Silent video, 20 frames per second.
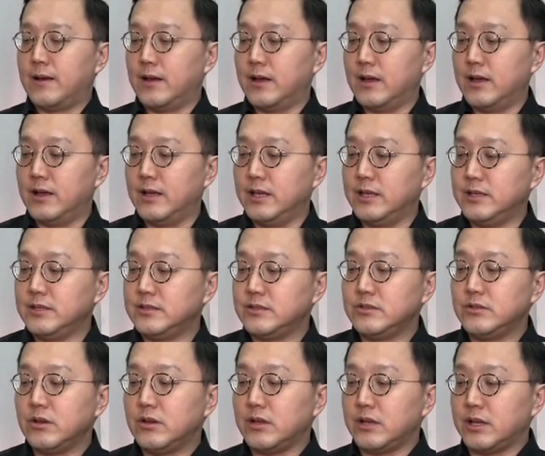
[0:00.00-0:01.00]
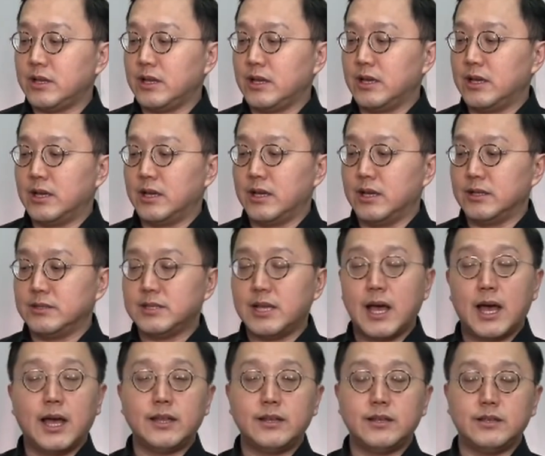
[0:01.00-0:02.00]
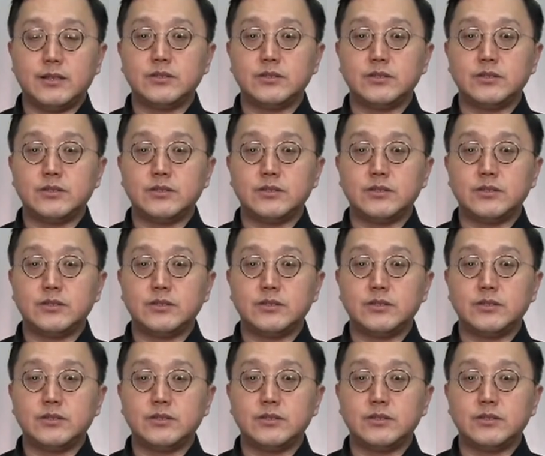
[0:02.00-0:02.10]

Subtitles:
It's not tart,